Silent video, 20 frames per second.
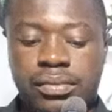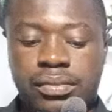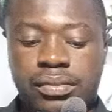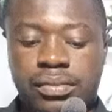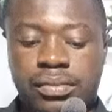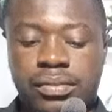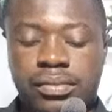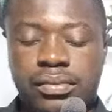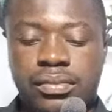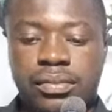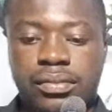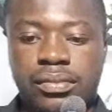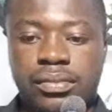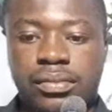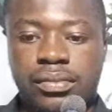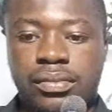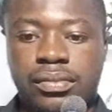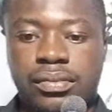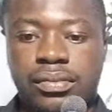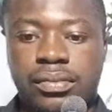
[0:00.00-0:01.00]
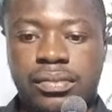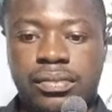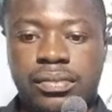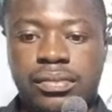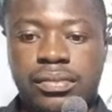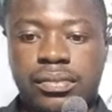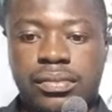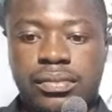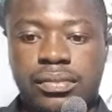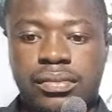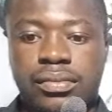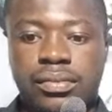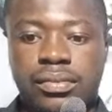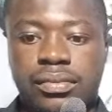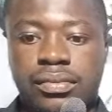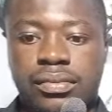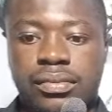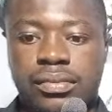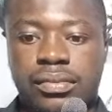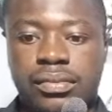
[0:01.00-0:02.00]

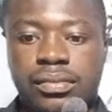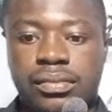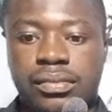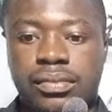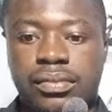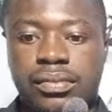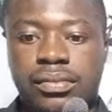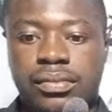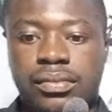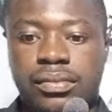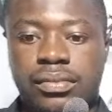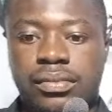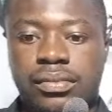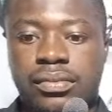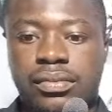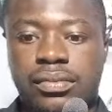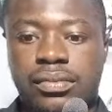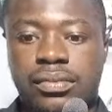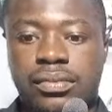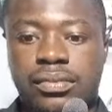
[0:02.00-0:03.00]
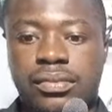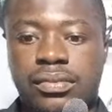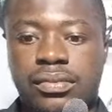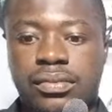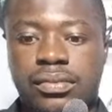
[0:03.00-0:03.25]
No one is speaking in this clip.